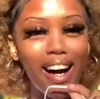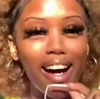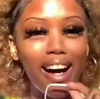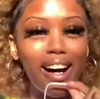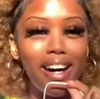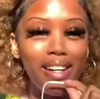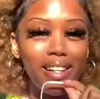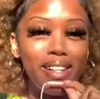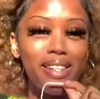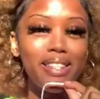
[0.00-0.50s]

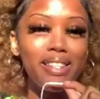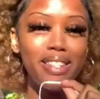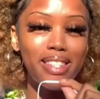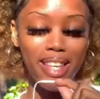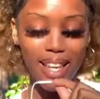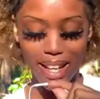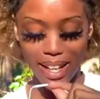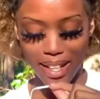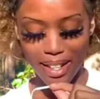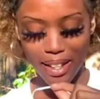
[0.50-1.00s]

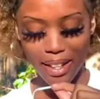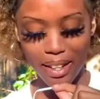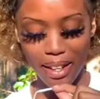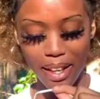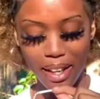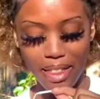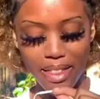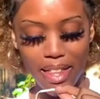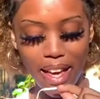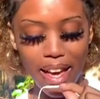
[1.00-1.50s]
Understanding
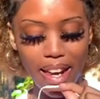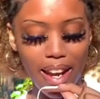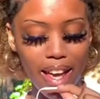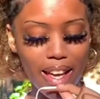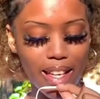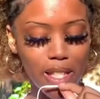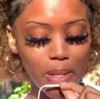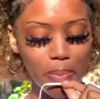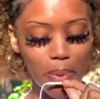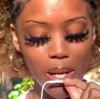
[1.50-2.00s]
that
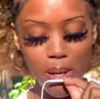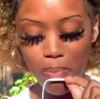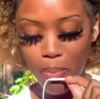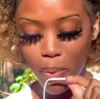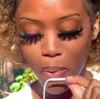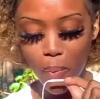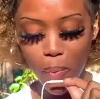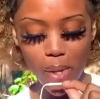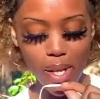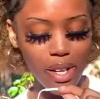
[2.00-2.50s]
as
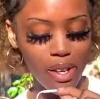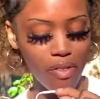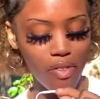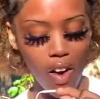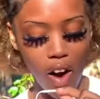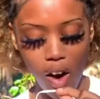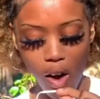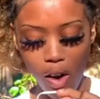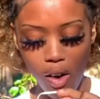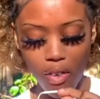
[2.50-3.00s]
people we
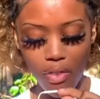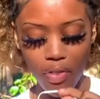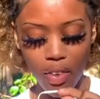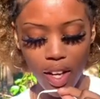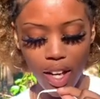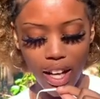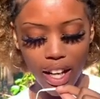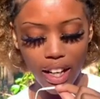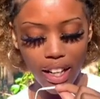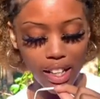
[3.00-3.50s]
evolve,
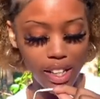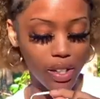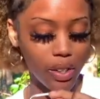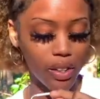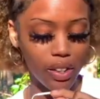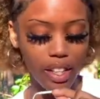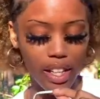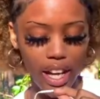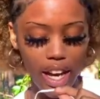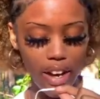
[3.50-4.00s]

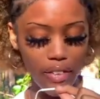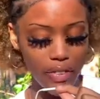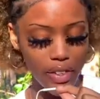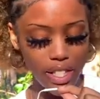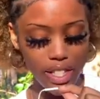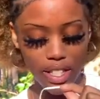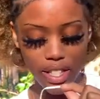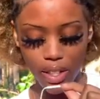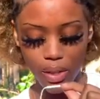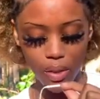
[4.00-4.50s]
literally every
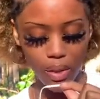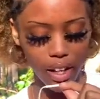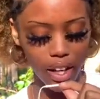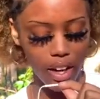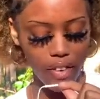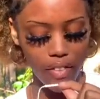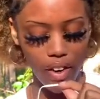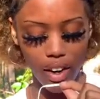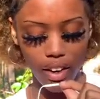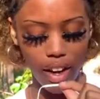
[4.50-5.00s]
single day
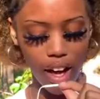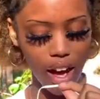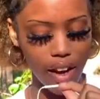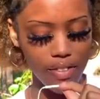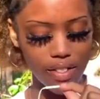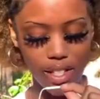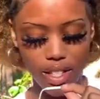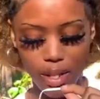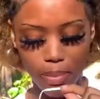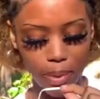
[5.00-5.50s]
of our
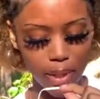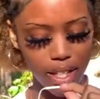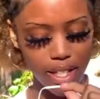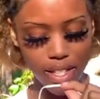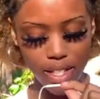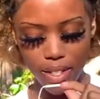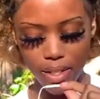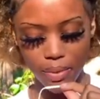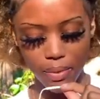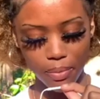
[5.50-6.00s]
lives is a
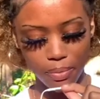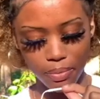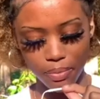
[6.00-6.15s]
blessing.